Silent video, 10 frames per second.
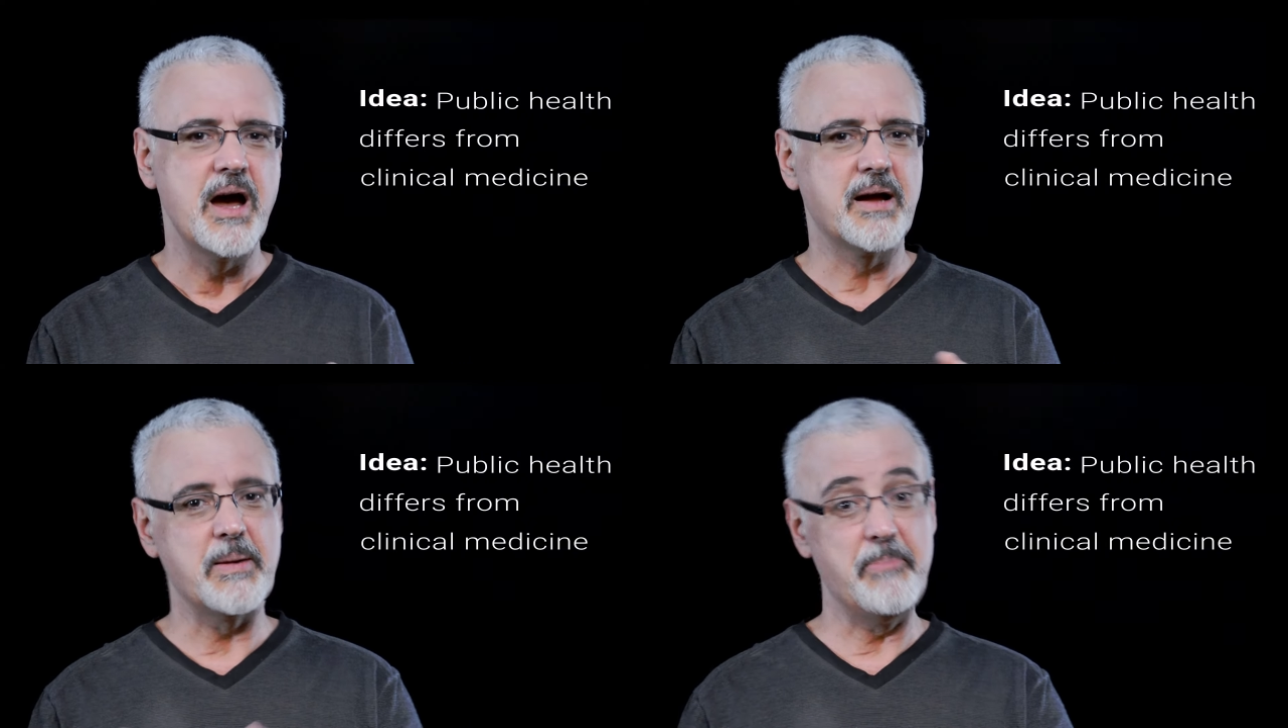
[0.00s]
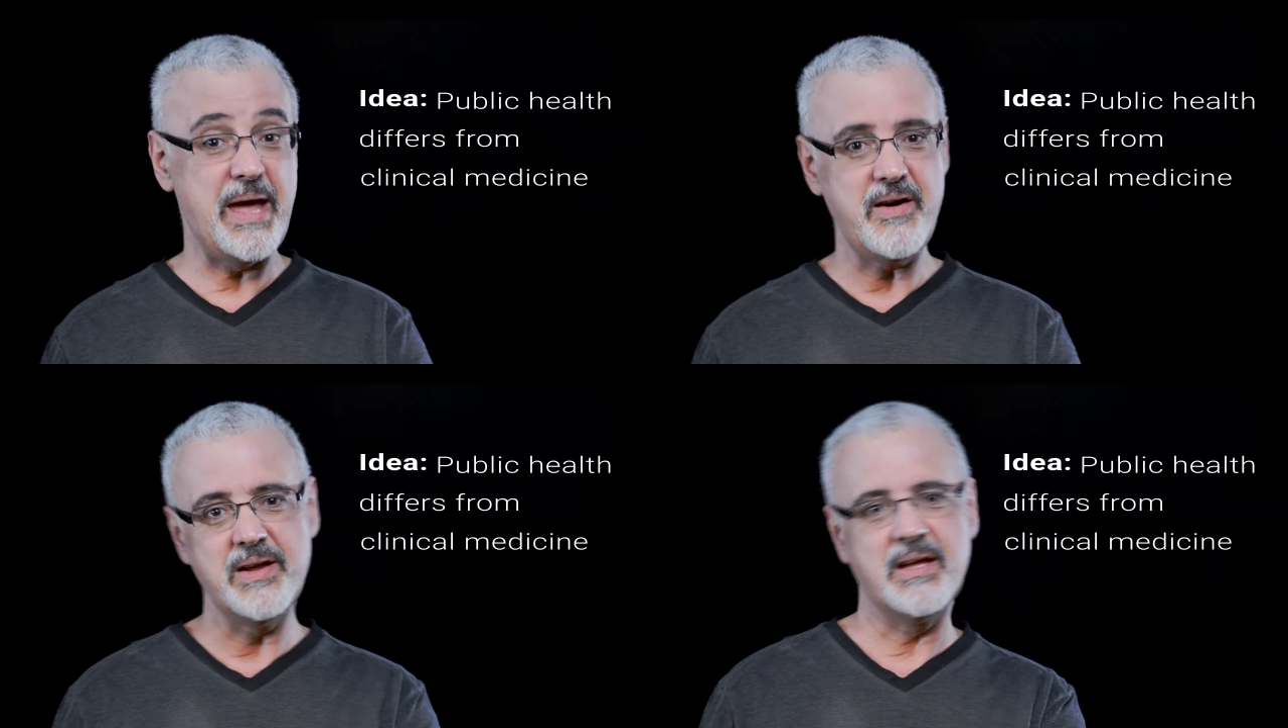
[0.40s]

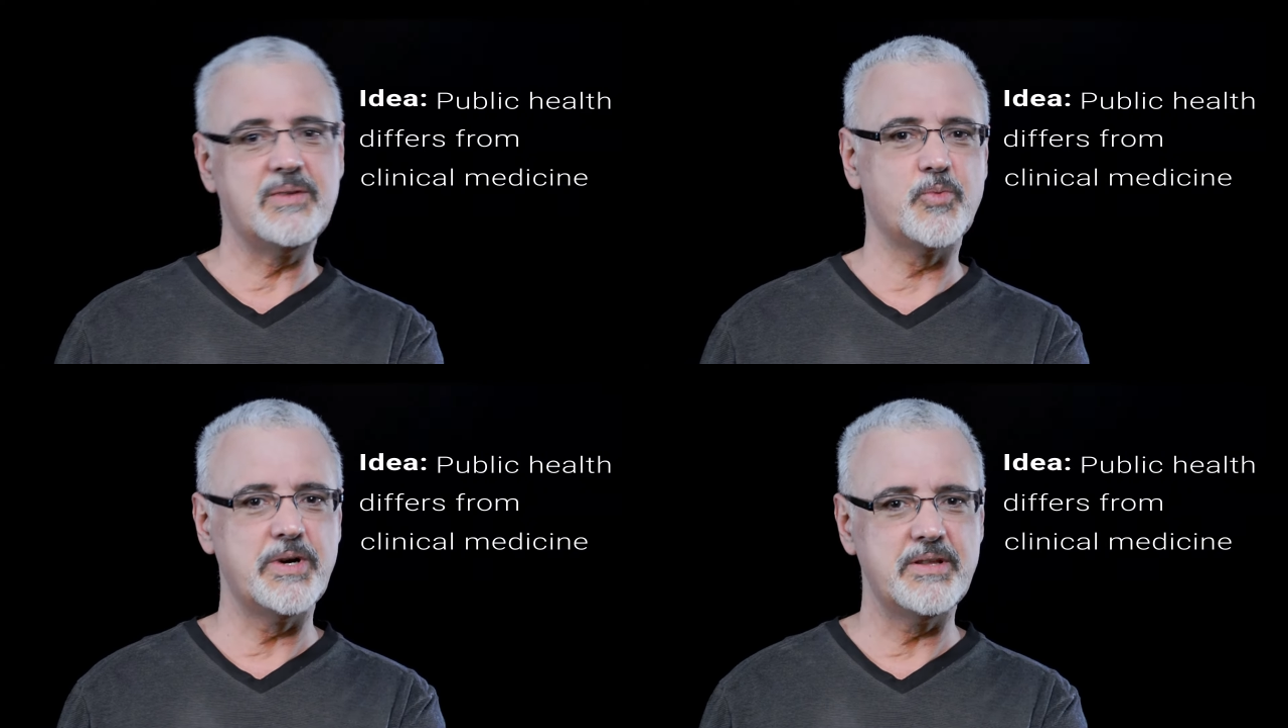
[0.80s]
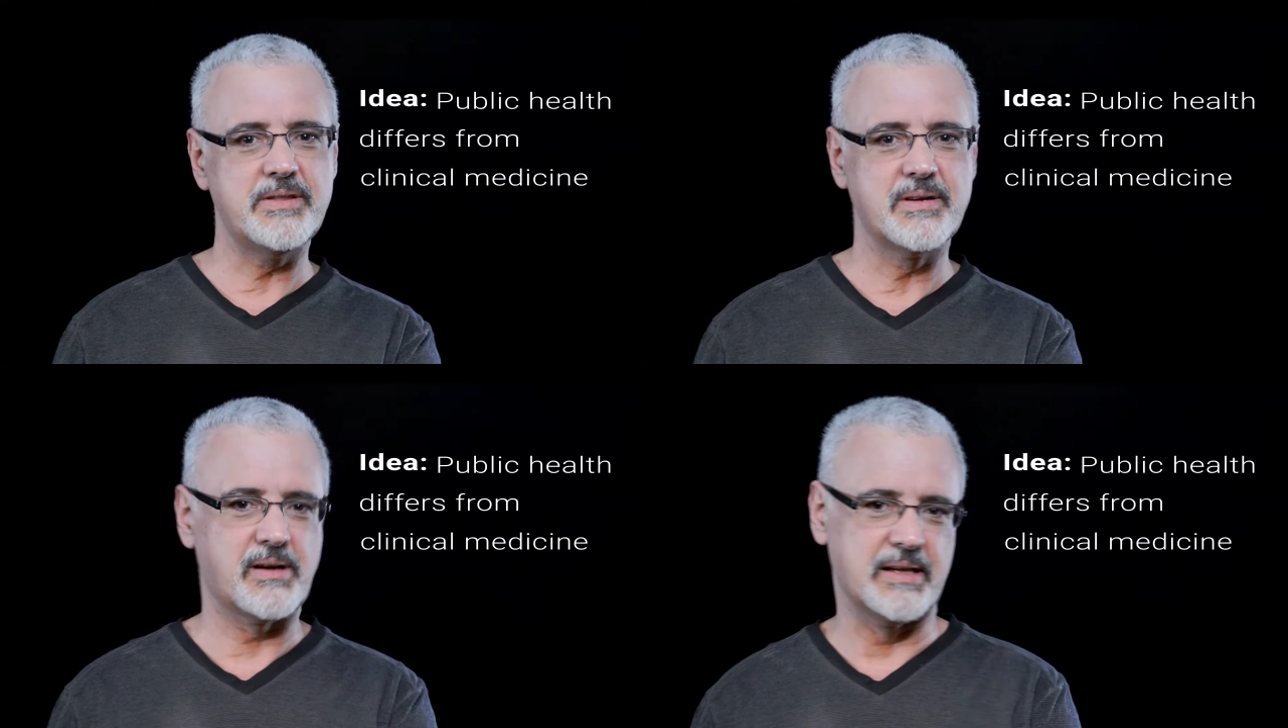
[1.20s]
comparing it
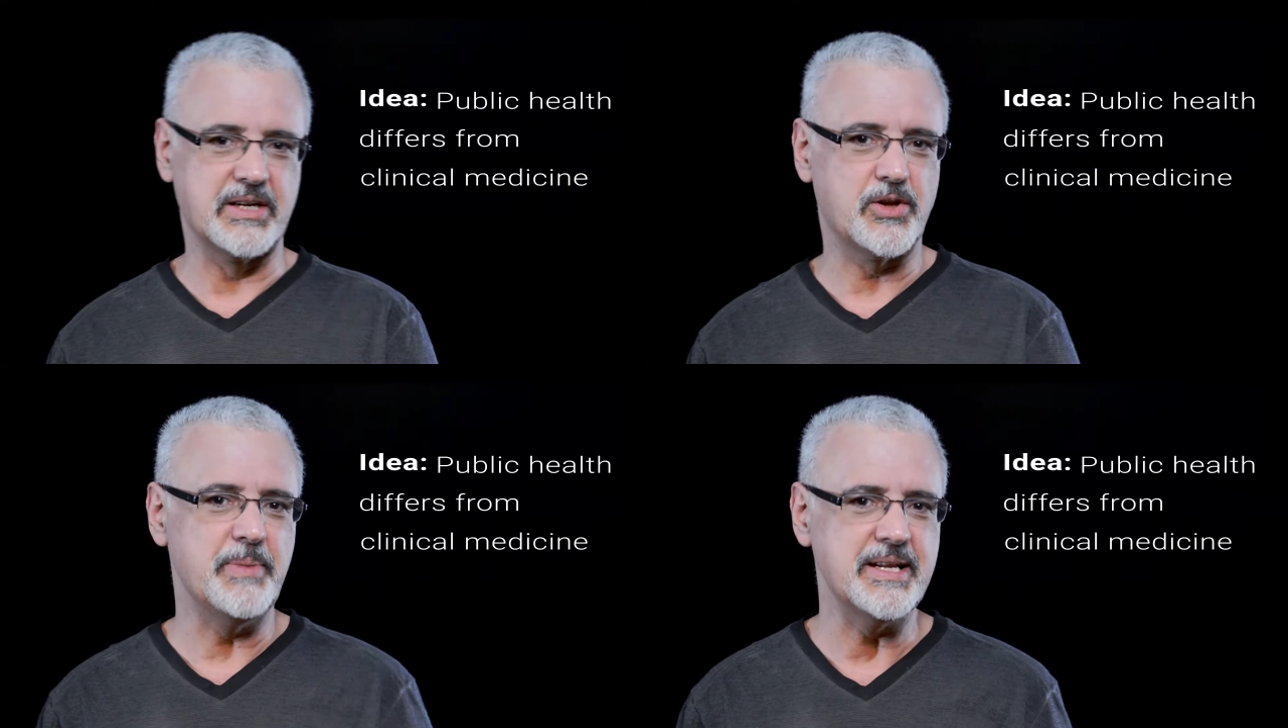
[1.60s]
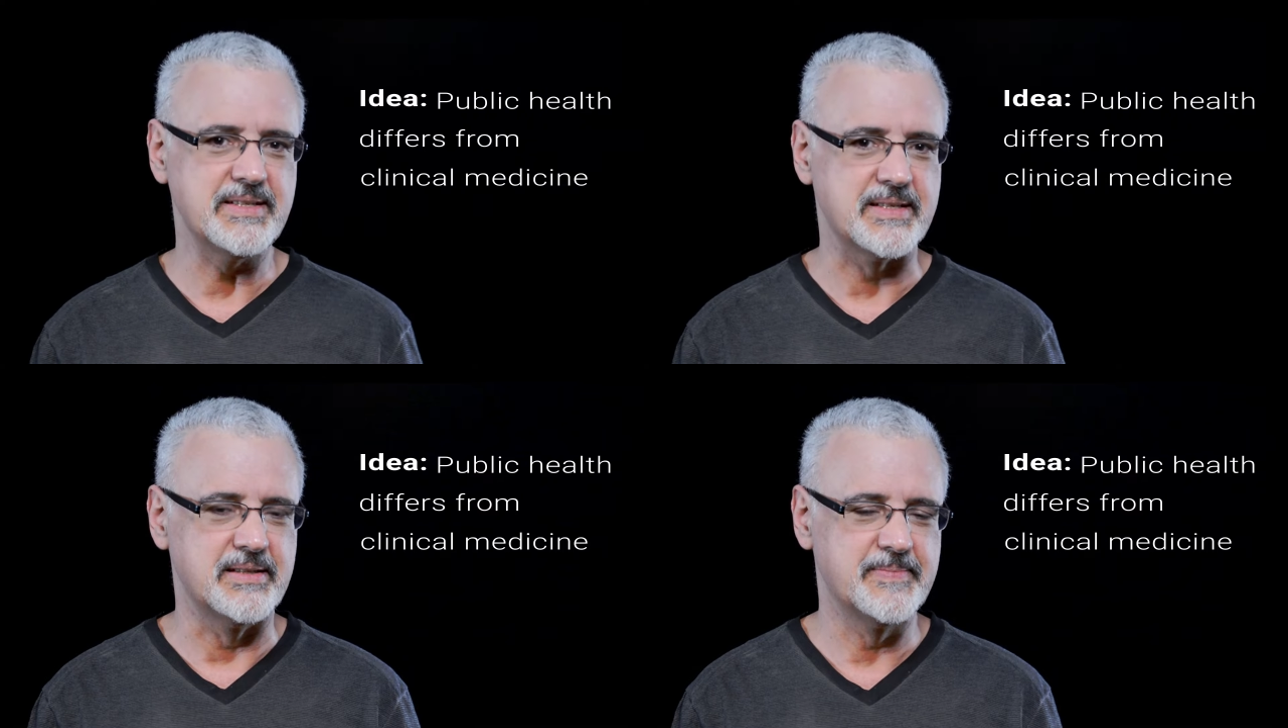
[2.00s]
with clinical
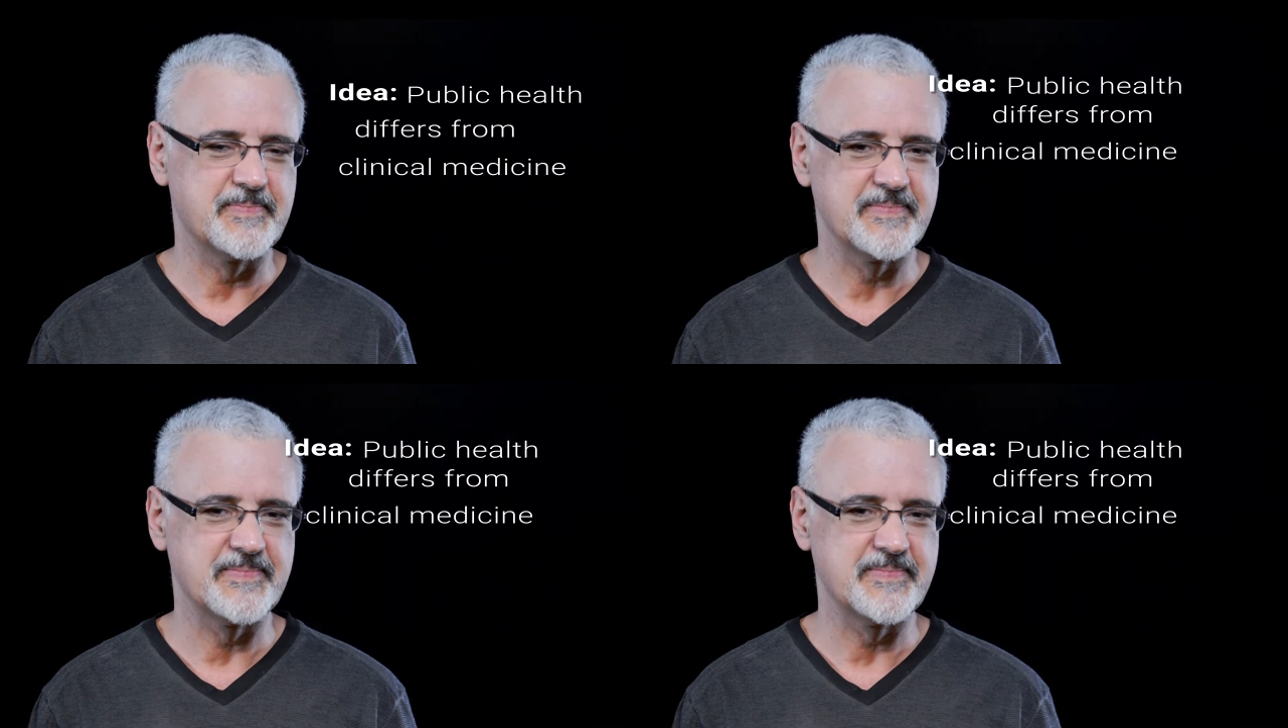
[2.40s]
medicine.